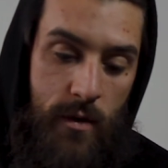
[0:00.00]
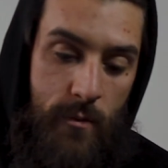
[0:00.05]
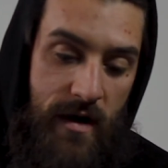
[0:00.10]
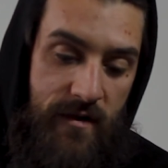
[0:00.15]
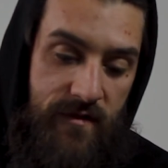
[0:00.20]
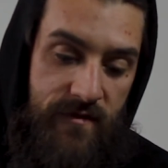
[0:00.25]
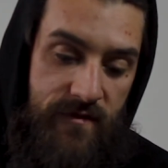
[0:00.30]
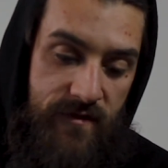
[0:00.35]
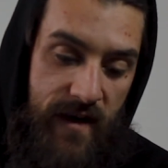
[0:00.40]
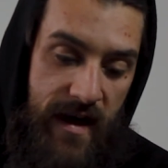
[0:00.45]
of my
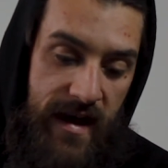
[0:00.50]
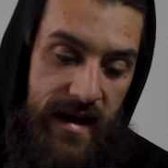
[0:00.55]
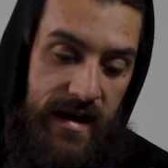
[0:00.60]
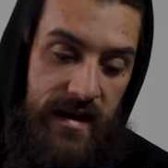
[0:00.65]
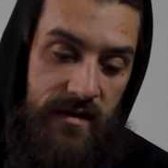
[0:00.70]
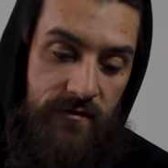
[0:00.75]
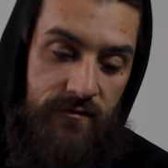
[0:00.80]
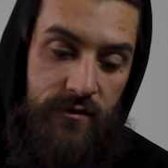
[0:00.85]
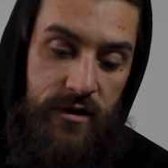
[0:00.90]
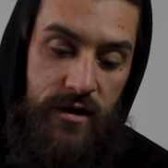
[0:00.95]

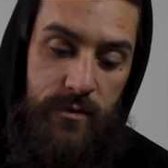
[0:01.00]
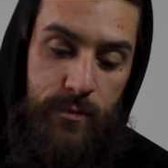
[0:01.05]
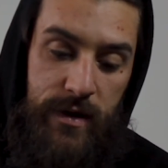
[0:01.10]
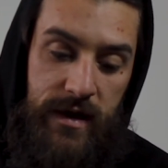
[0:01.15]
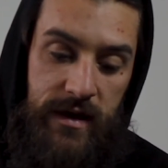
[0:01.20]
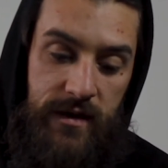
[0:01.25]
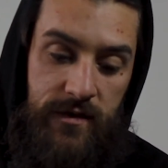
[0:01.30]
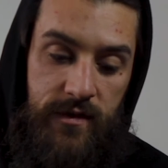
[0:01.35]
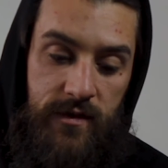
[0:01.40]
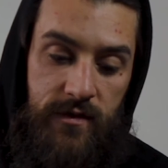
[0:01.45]
favorite
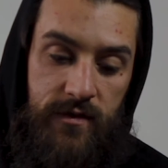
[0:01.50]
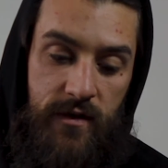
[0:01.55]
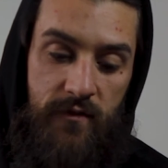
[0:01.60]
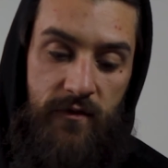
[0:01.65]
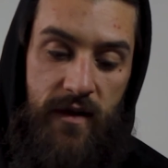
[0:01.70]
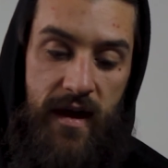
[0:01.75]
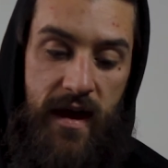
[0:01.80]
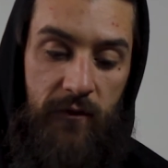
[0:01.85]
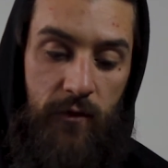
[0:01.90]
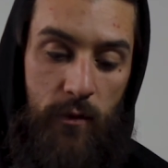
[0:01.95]
pieces
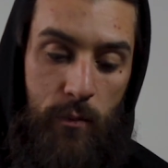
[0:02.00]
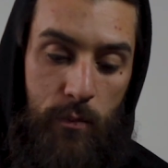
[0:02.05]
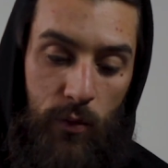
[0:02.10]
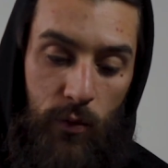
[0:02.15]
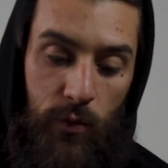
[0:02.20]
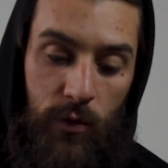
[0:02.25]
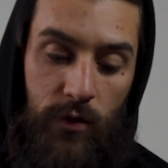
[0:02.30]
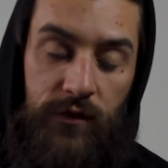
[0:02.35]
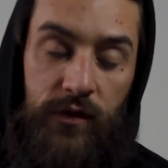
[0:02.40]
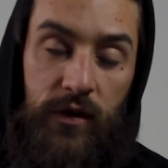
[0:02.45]
I've ever
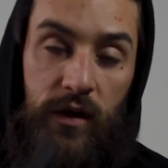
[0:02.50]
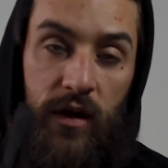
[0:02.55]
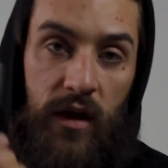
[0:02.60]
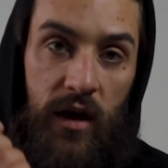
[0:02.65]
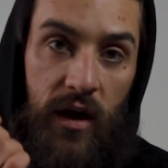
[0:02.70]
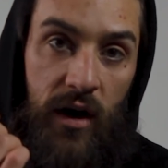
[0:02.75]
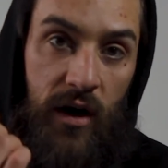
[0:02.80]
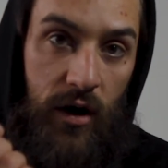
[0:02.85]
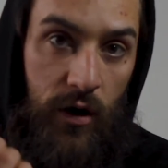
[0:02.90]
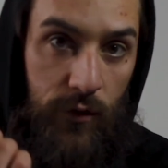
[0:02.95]
bought
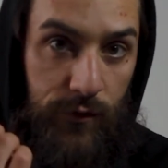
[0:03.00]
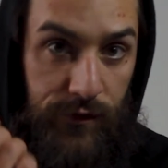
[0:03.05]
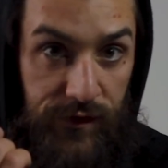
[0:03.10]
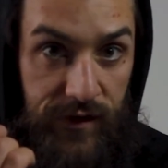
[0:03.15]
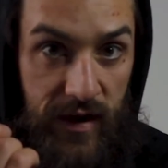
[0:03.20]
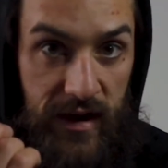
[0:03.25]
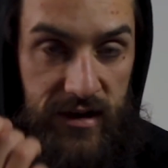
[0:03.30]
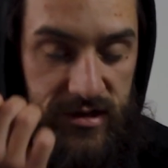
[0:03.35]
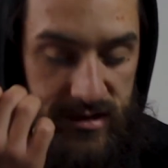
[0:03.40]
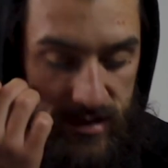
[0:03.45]
of
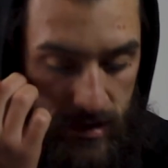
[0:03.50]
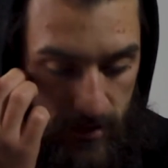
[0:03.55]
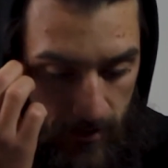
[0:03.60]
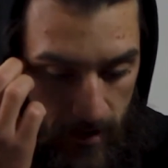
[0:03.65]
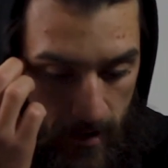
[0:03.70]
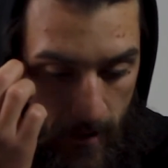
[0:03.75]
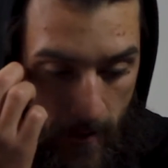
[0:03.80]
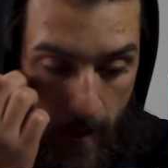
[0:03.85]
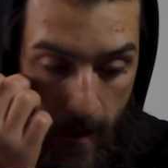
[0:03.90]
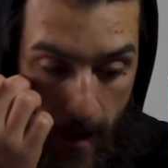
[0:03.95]

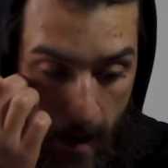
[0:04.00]
stationery,